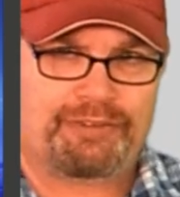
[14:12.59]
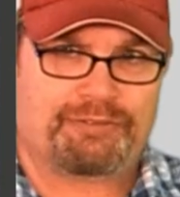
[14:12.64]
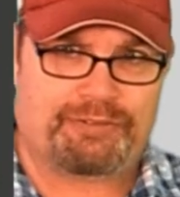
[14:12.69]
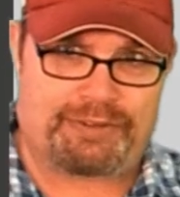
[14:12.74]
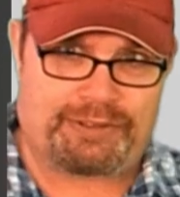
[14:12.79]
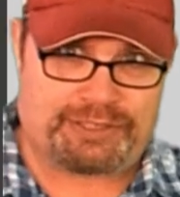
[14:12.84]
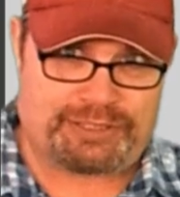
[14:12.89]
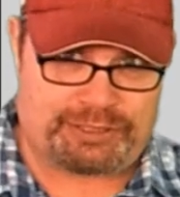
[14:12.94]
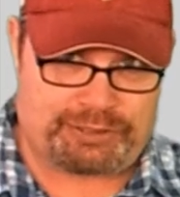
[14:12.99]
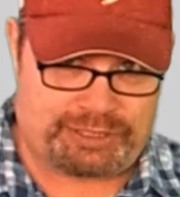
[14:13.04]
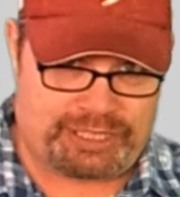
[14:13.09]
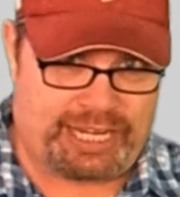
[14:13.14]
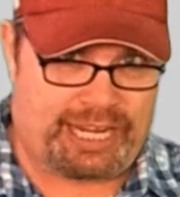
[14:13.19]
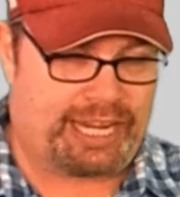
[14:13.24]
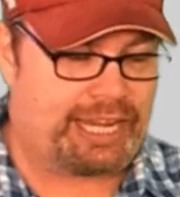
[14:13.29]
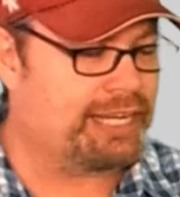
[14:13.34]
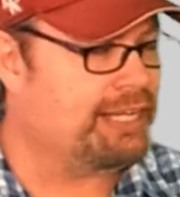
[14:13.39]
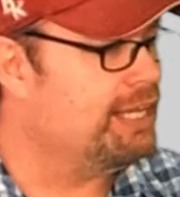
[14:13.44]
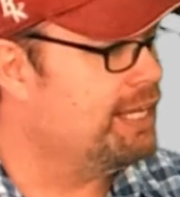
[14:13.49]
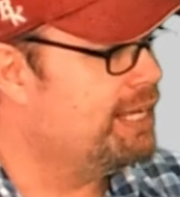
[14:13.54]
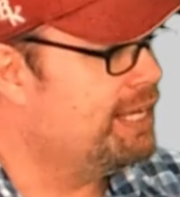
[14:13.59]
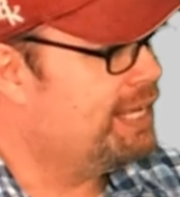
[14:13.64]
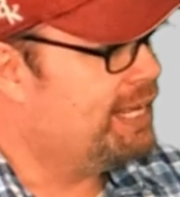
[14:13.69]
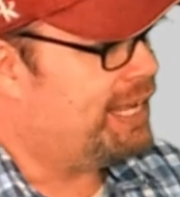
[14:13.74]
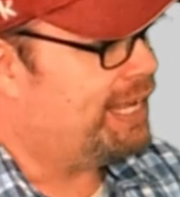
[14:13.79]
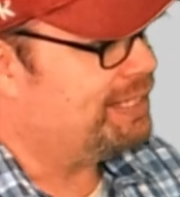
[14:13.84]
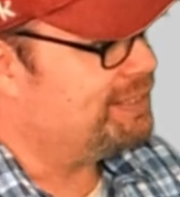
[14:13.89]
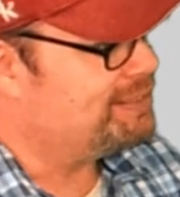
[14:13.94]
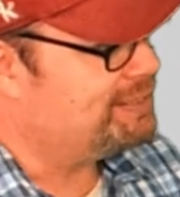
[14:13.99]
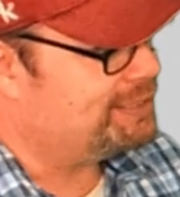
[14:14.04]
as we've seen
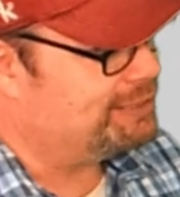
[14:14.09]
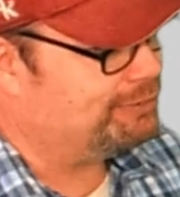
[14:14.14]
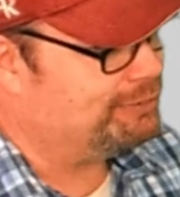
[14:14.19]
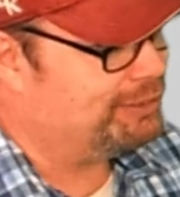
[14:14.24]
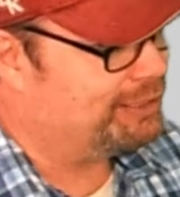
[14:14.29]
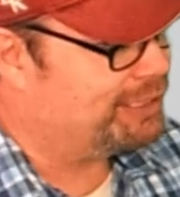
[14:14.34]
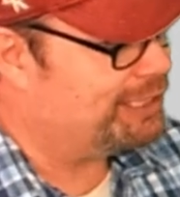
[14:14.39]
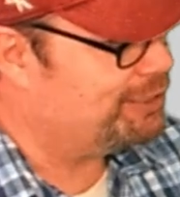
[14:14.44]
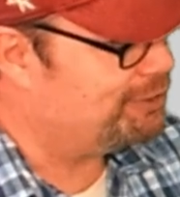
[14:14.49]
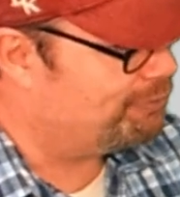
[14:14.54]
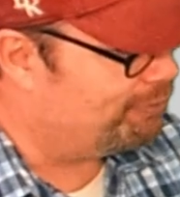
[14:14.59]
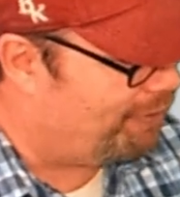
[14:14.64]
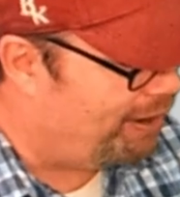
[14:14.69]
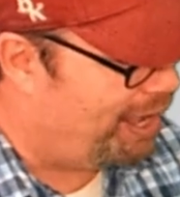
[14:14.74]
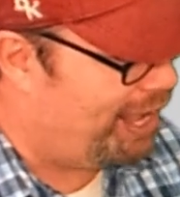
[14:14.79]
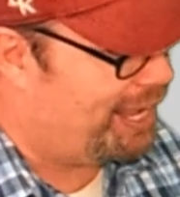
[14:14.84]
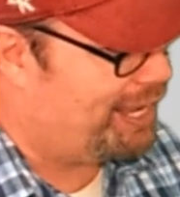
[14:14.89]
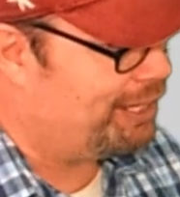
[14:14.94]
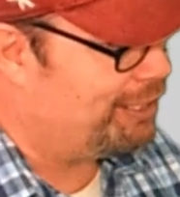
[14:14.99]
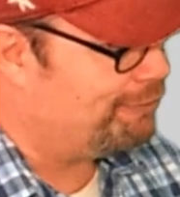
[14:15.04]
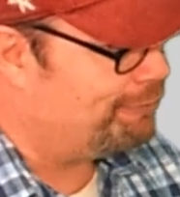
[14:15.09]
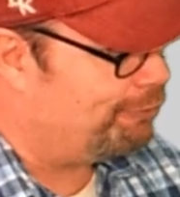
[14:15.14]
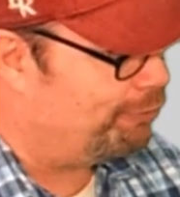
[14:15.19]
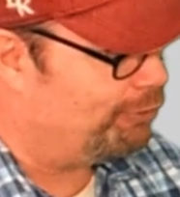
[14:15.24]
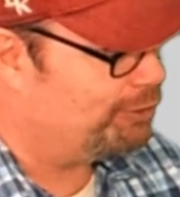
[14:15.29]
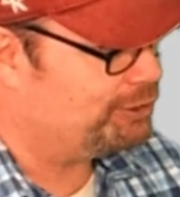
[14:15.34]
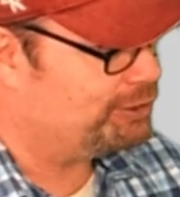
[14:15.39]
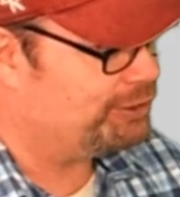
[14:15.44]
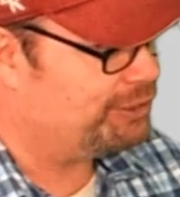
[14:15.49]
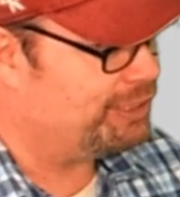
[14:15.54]
and still looking dry,
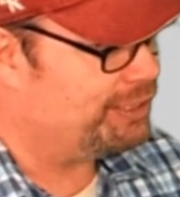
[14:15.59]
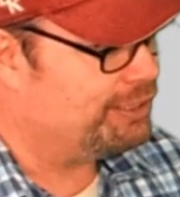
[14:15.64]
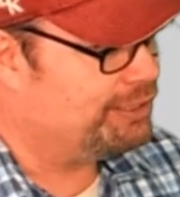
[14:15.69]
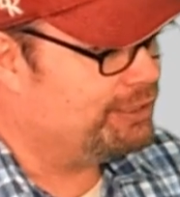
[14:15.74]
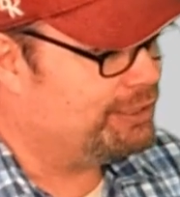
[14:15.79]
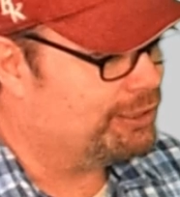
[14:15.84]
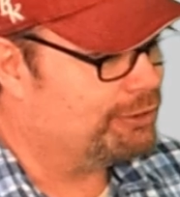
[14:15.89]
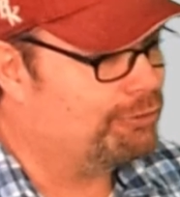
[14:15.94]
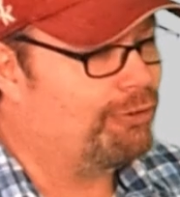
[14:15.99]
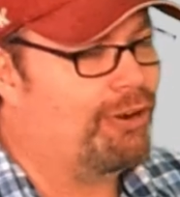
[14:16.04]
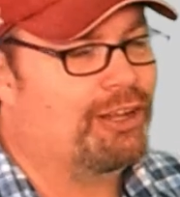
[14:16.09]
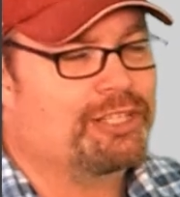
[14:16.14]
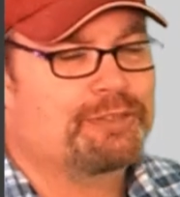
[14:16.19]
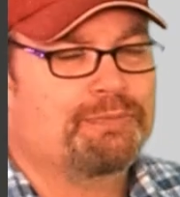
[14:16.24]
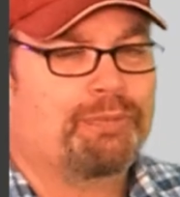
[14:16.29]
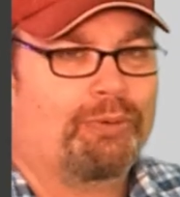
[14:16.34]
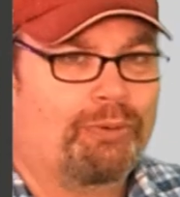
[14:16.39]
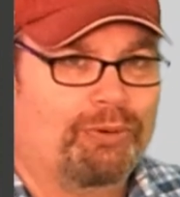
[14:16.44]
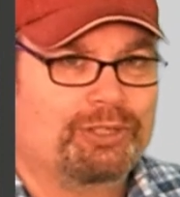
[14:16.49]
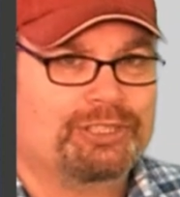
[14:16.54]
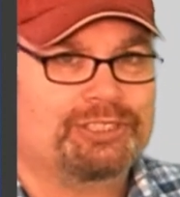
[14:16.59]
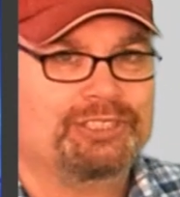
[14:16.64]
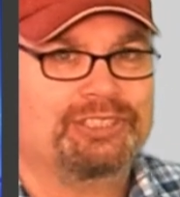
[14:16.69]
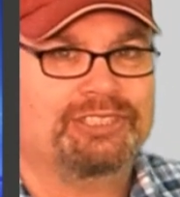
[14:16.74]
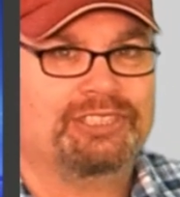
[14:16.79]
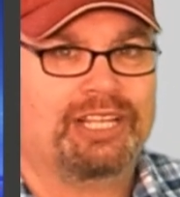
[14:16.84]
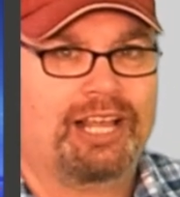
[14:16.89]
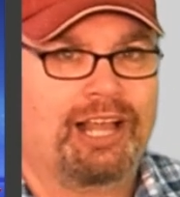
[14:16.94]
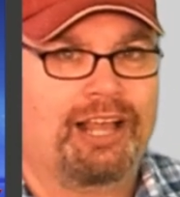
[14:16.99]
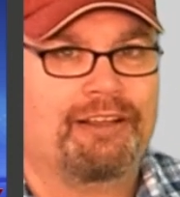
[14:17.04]
unfortunately, across
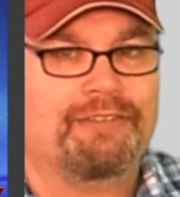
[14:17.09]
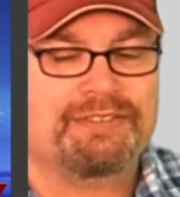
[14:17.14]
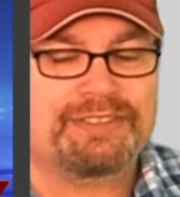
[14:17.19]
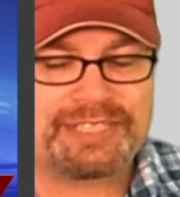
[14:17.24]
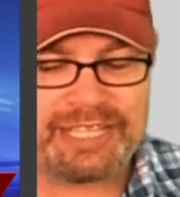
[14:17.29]
portions of